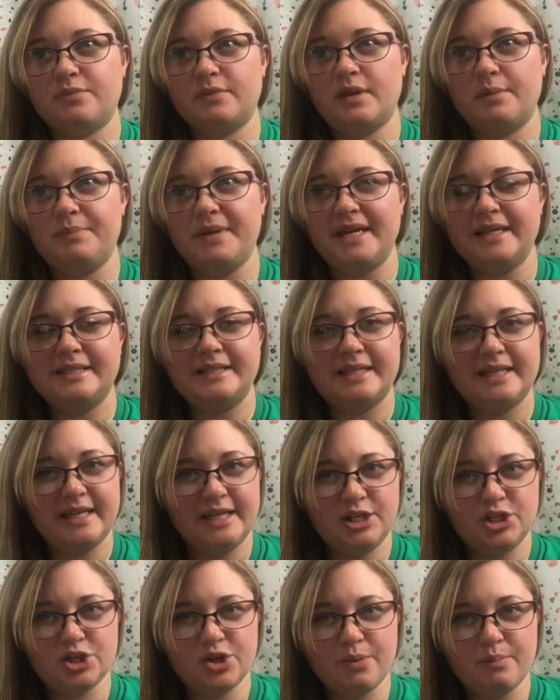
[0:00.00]
be in
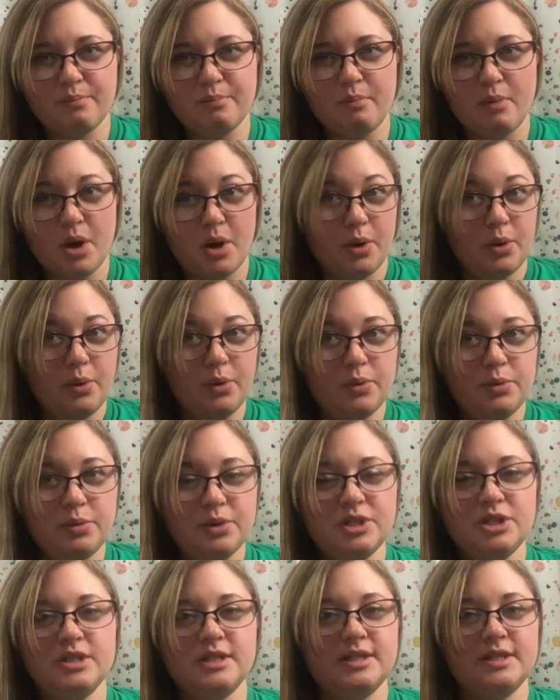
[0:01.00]
teacher mode,
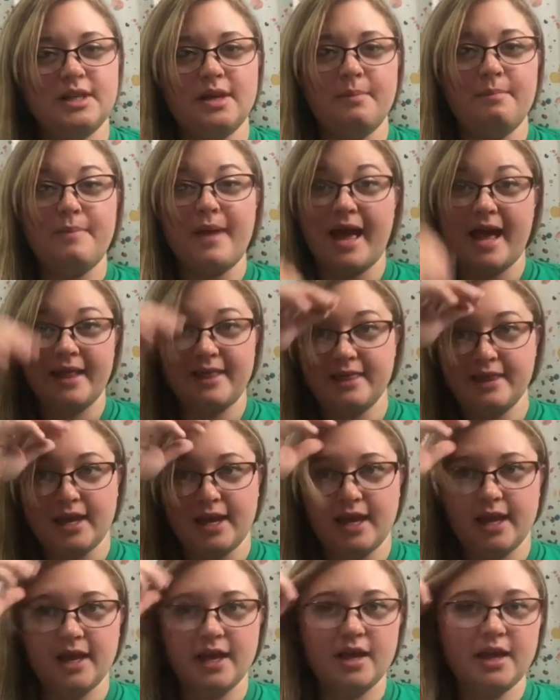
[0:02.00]
which isn't a bad
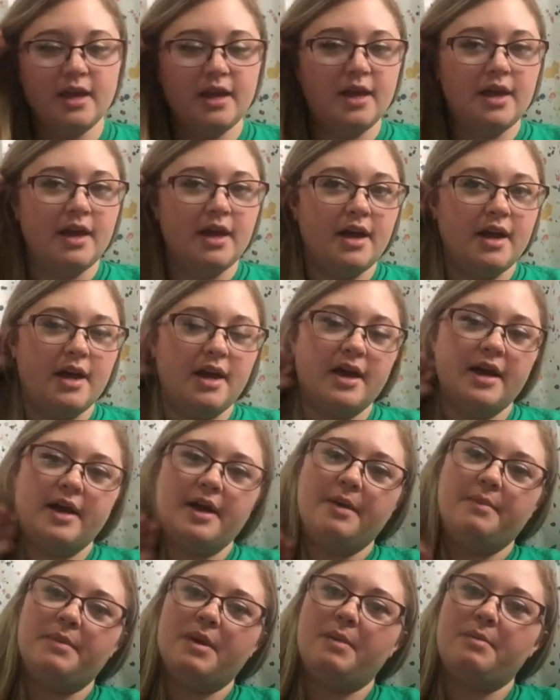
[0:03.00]
thing.
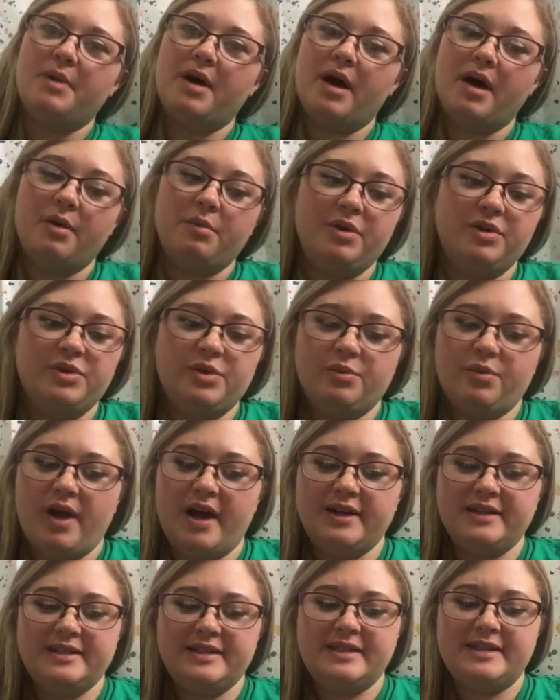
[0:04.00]
But with the
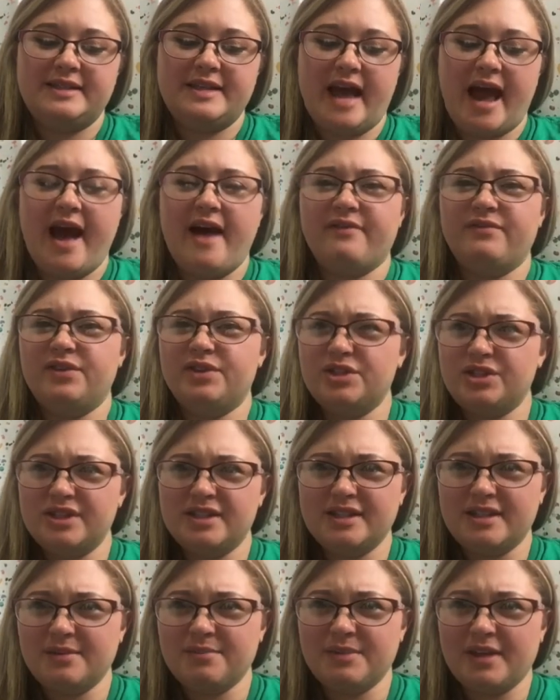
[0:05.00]
Rod and Staff, it just
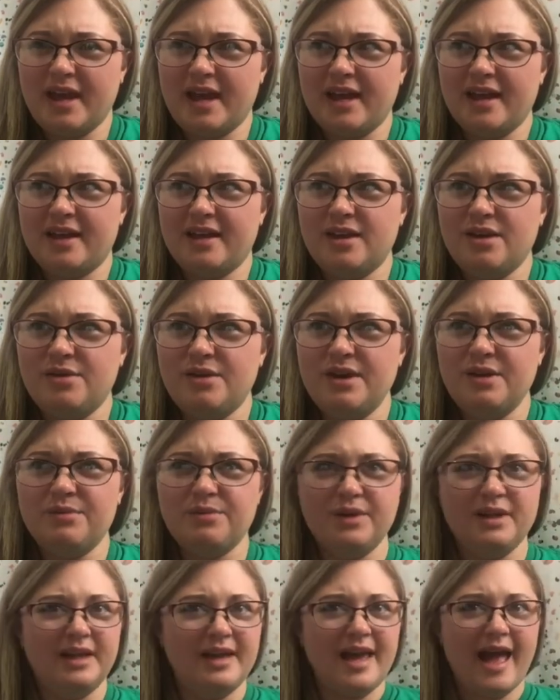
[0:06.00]
seemed like you didn't
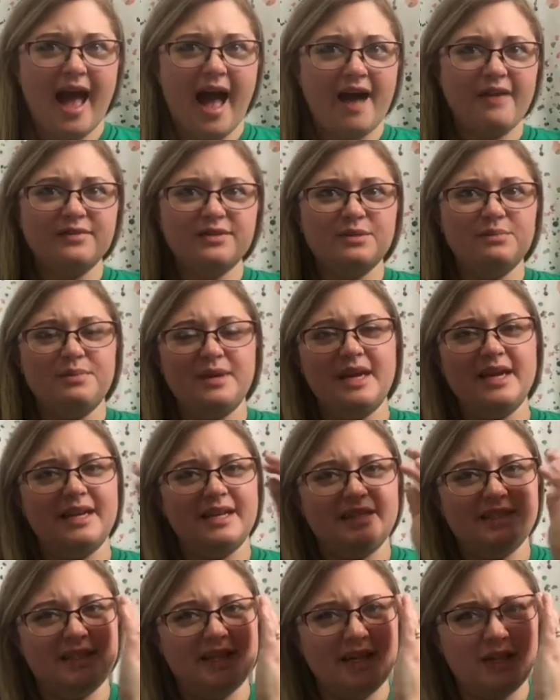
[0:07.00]
really have to be in a
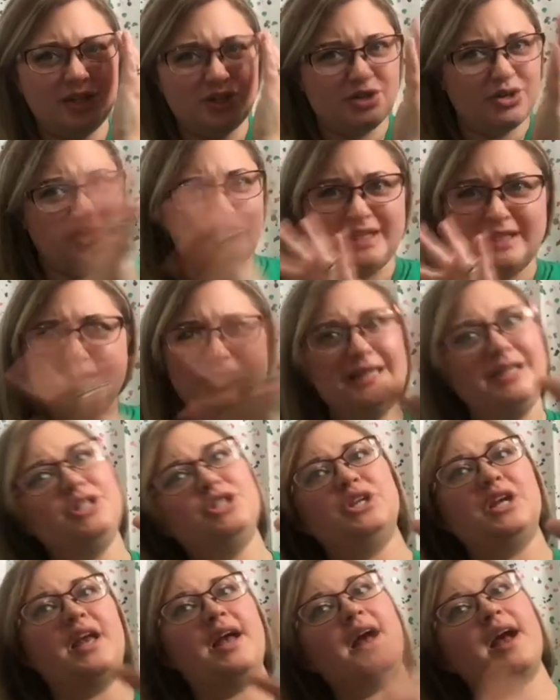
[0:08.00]
teachery
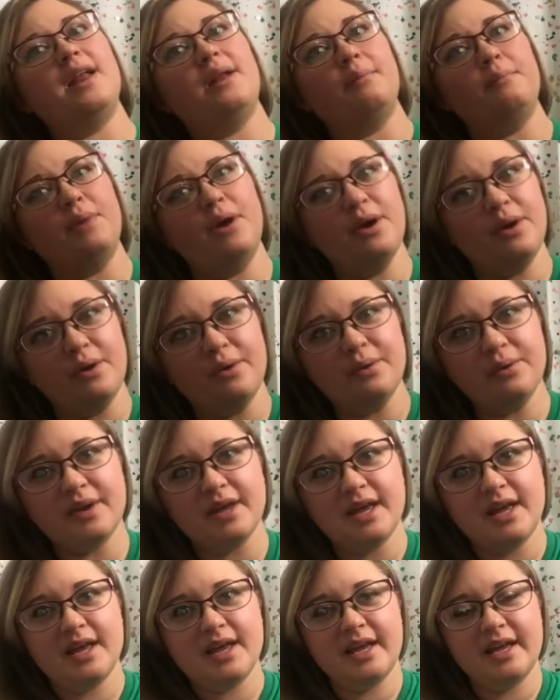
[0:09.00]
teaching kind of mode.
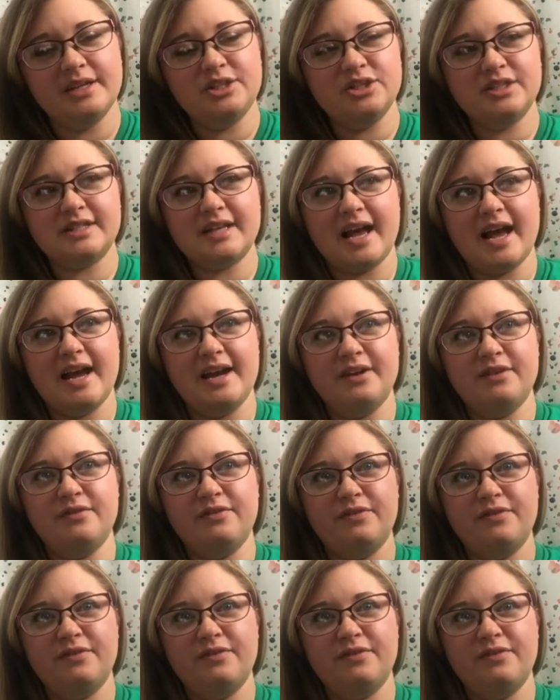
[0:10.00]
It just kind of